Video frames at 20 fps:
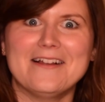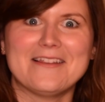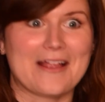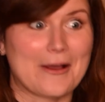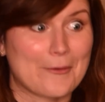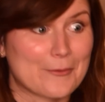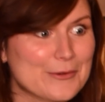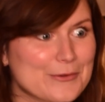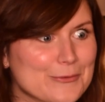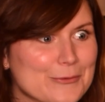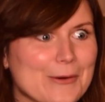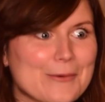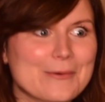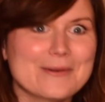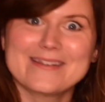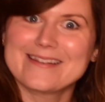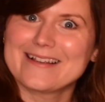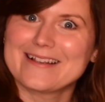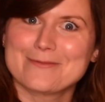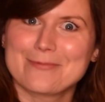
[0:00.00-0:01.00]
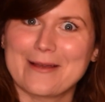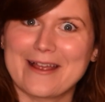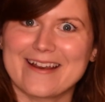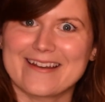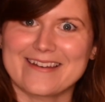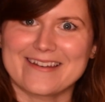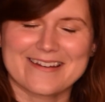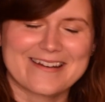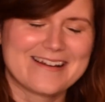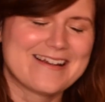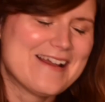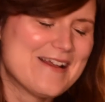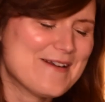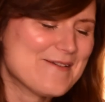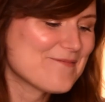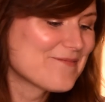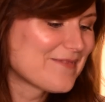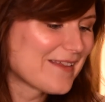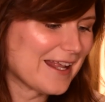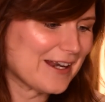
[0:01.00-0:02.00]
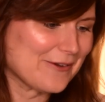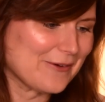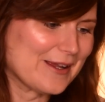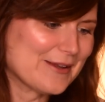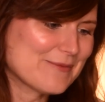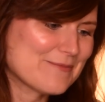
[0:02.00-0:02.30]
That was what was expected. Anyway,